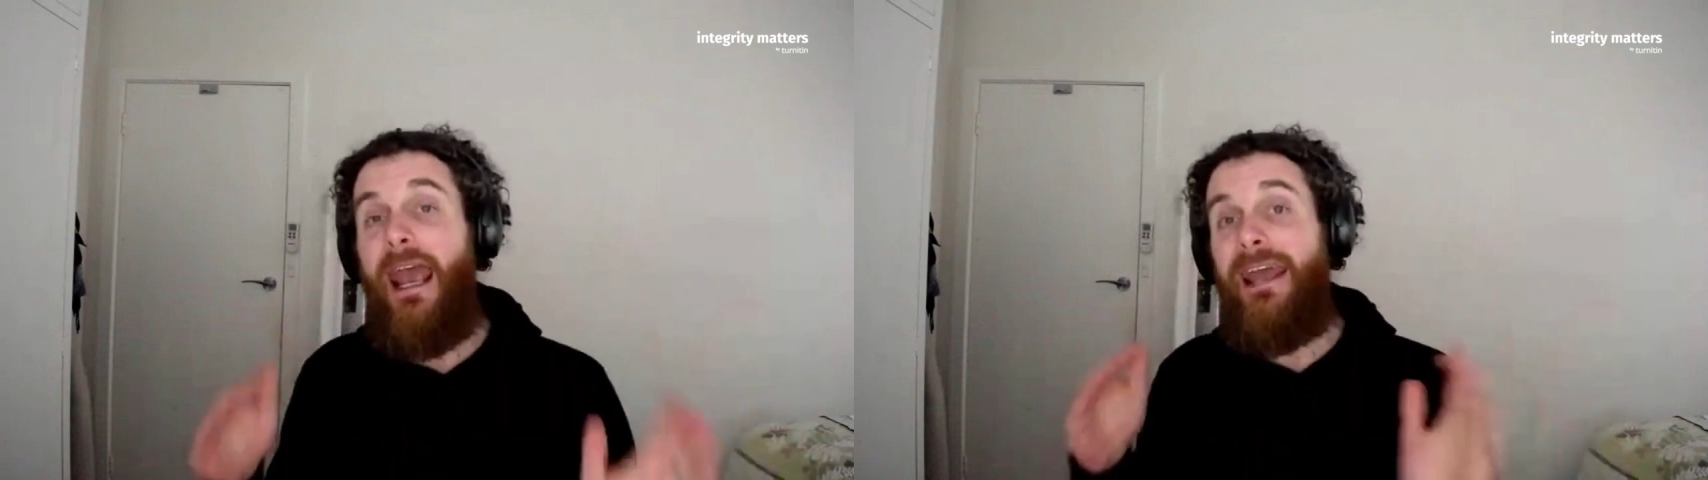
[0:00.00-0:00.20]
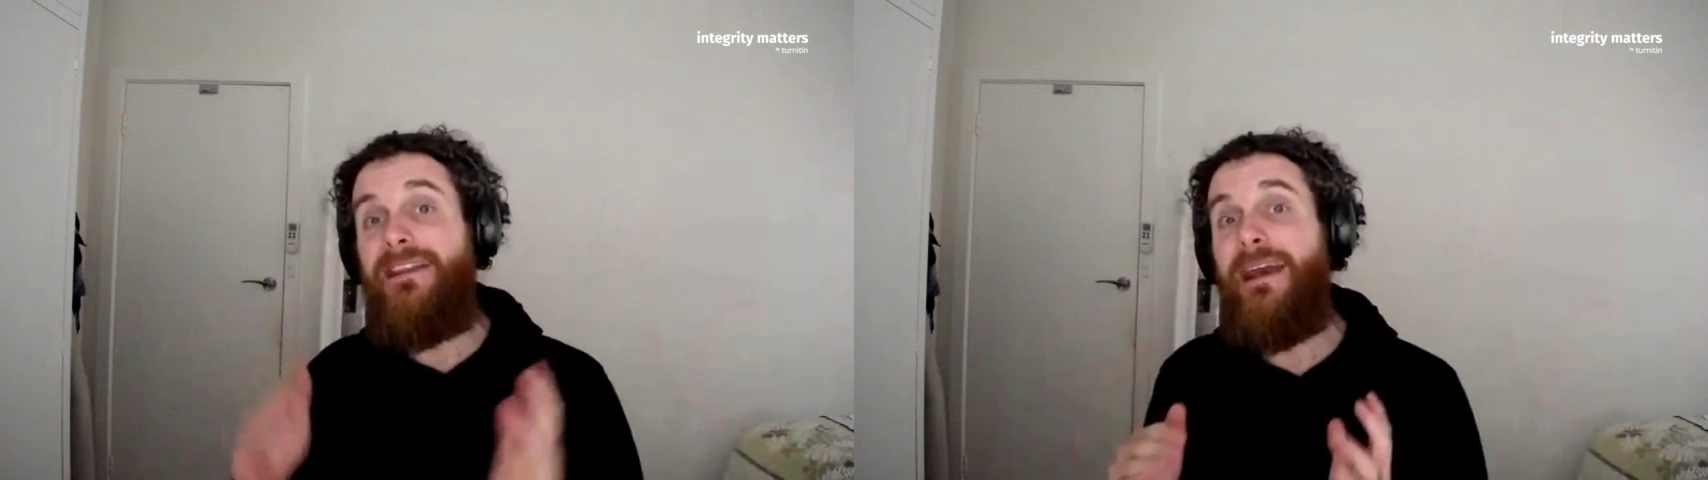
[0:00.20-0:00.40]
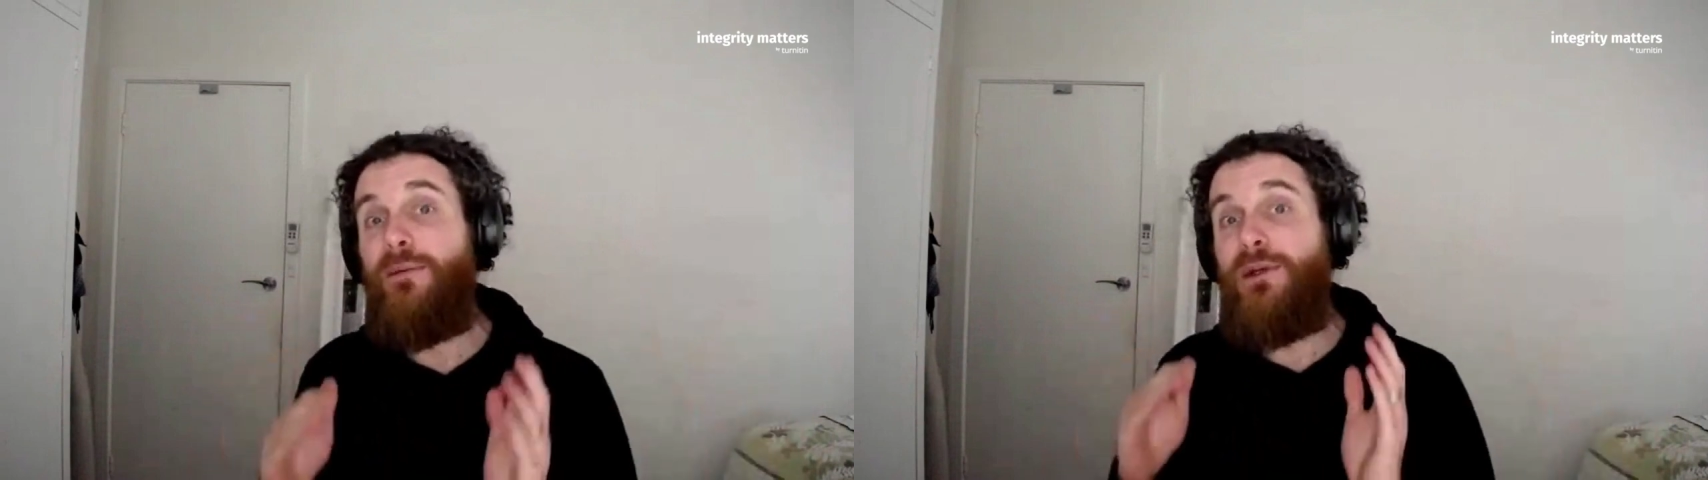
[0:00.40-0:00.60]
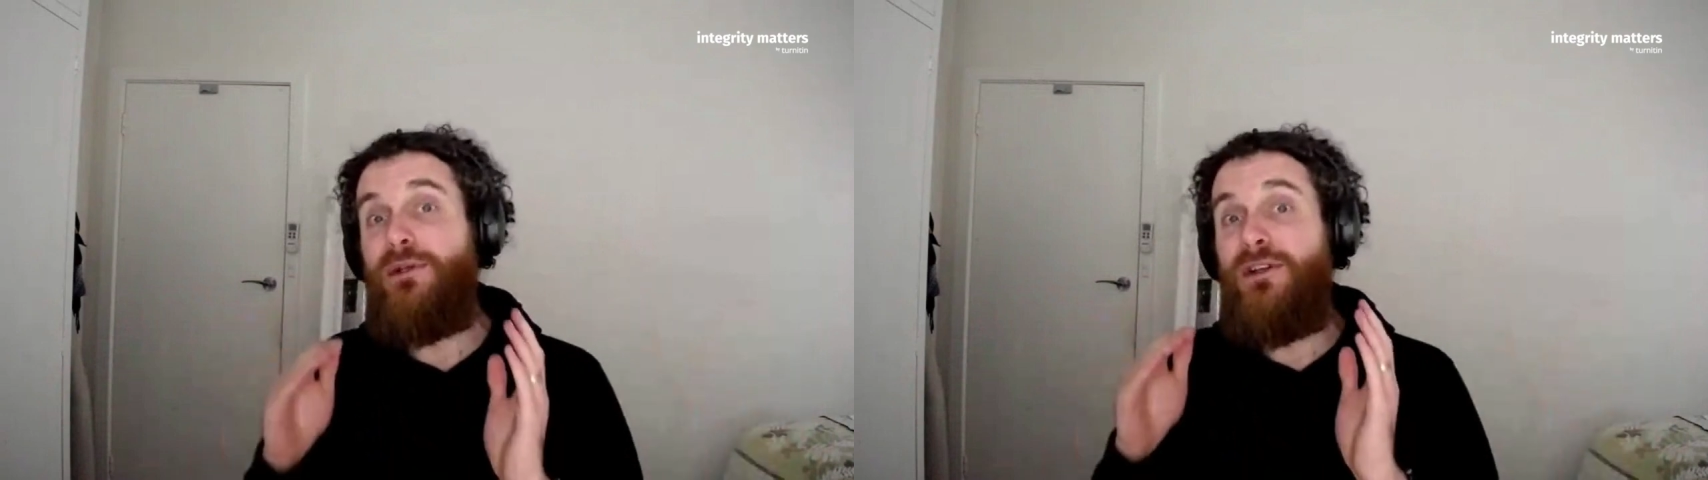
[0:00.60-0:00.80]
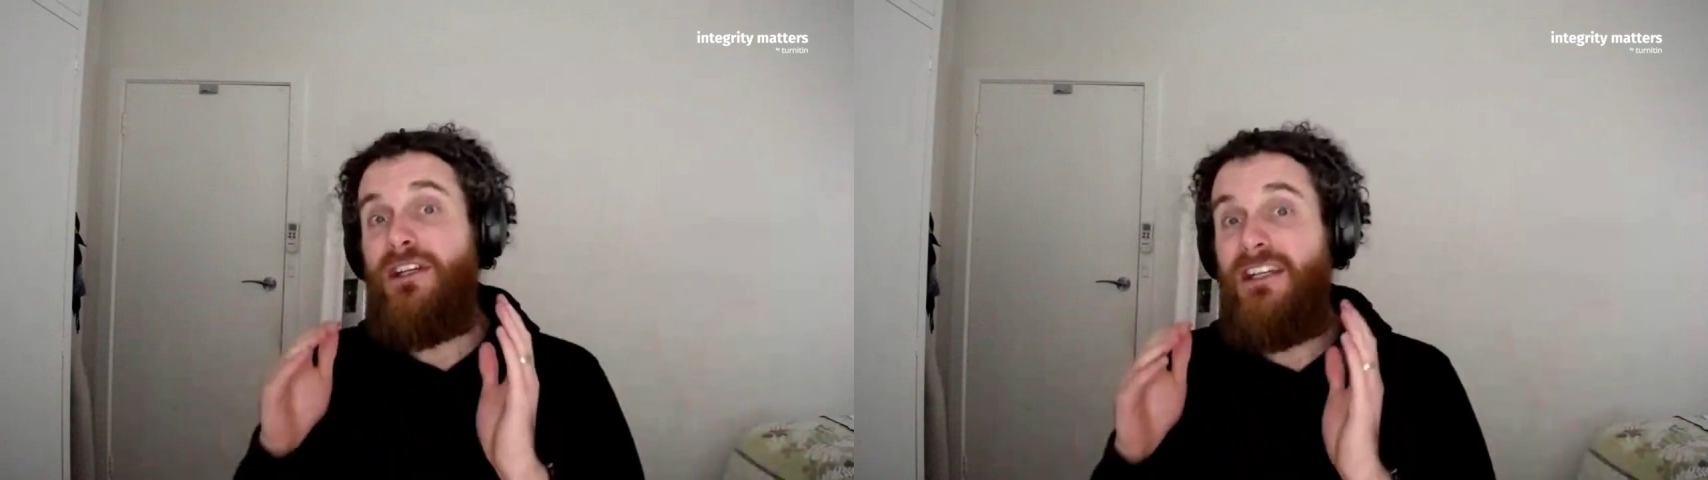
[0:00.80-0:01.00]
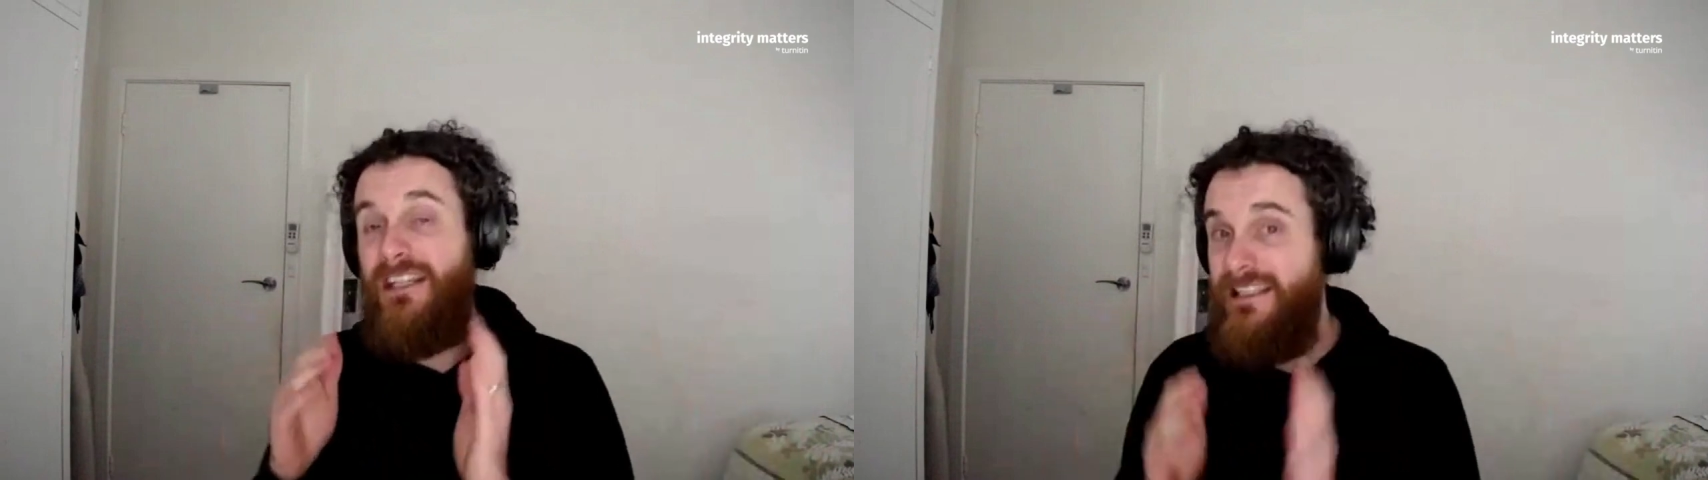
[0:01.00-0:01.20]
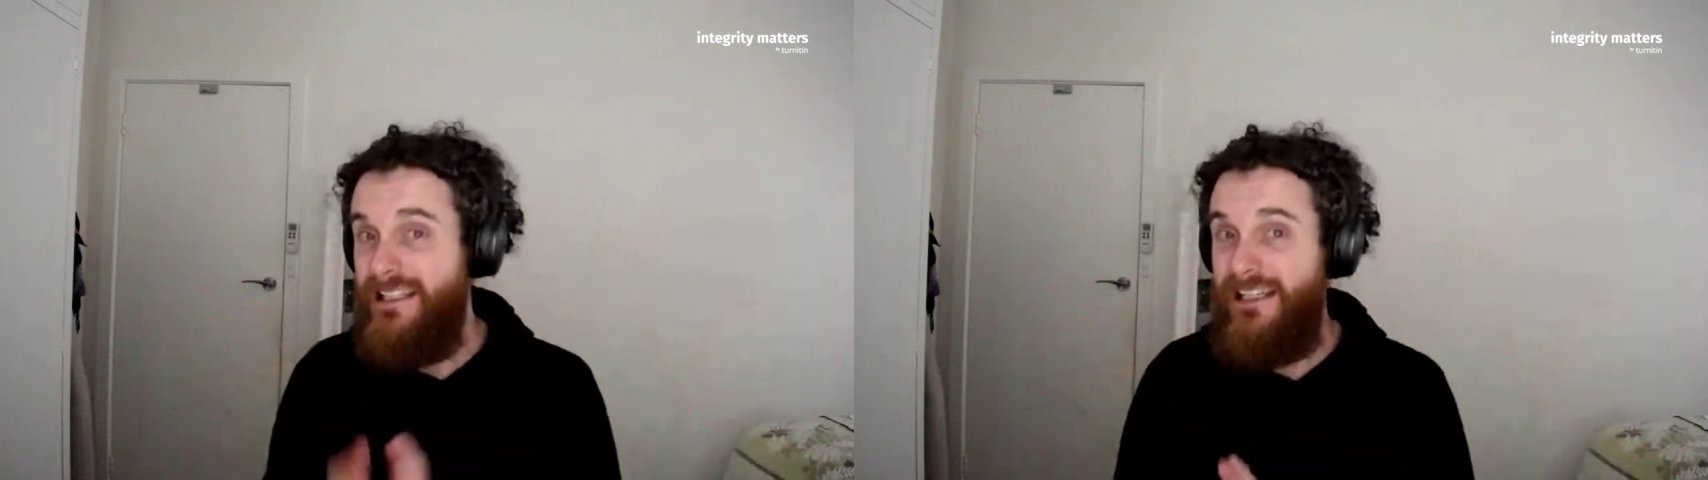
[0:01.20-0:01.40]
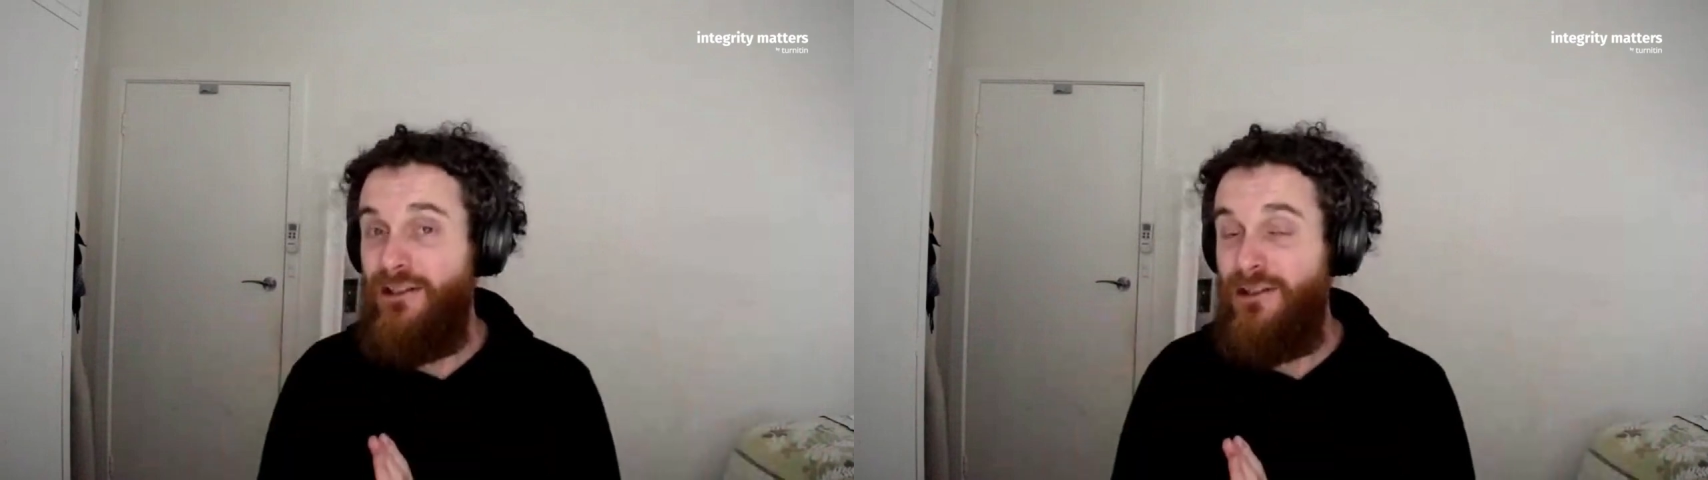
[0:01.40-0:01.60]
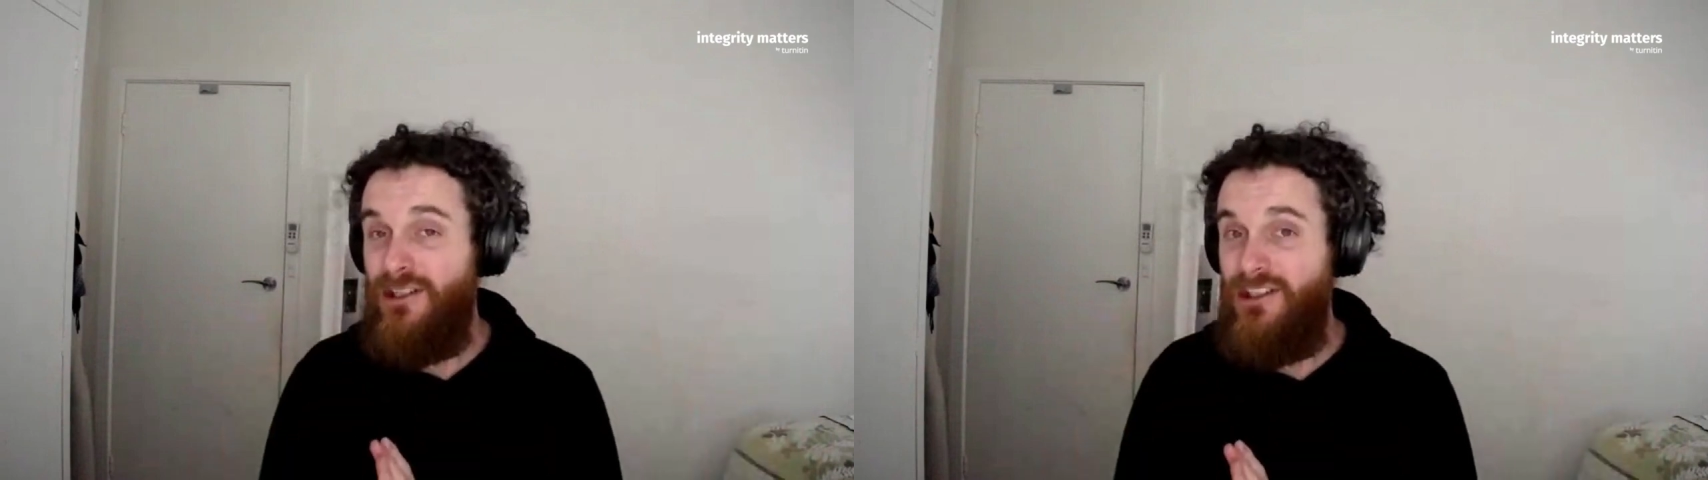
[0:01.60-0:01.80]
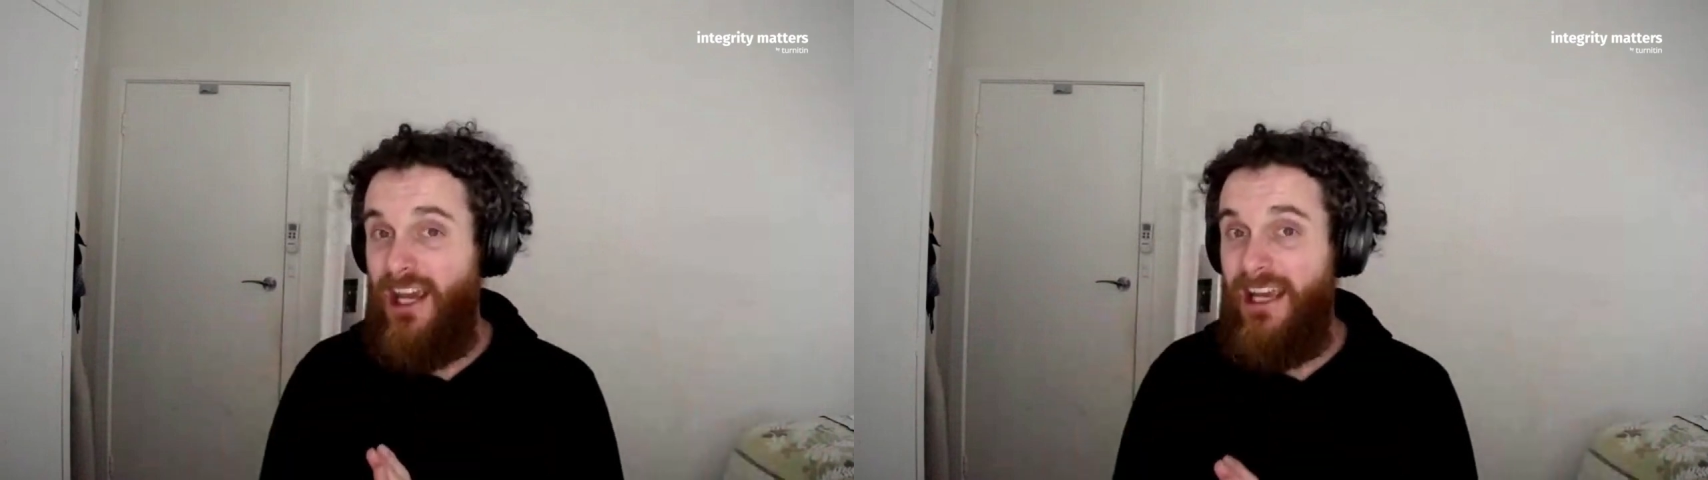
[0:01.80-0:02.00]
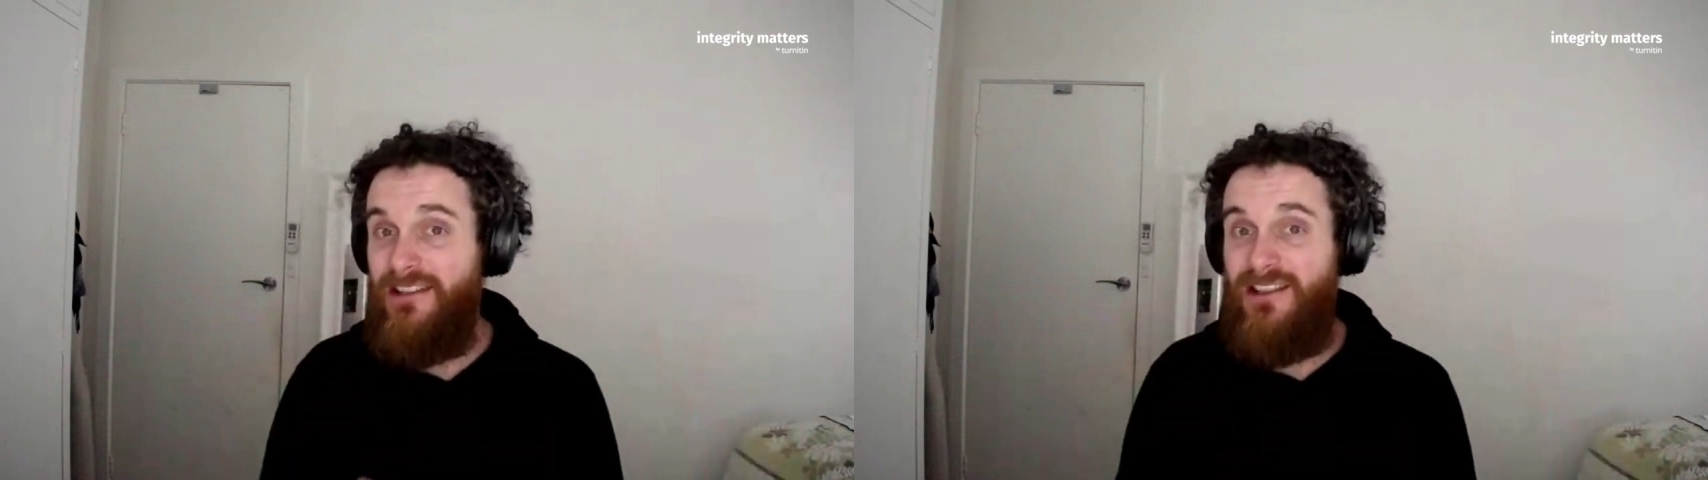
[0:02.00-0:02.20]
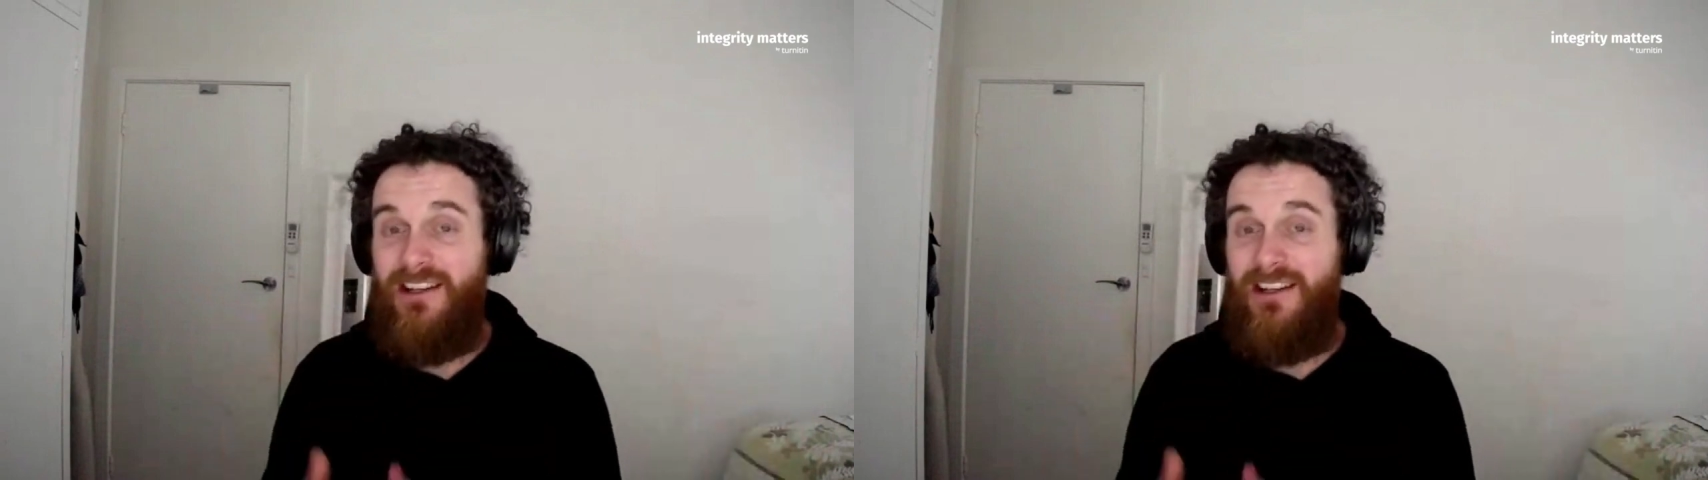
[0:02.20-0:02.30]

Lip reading: and they will continue to change.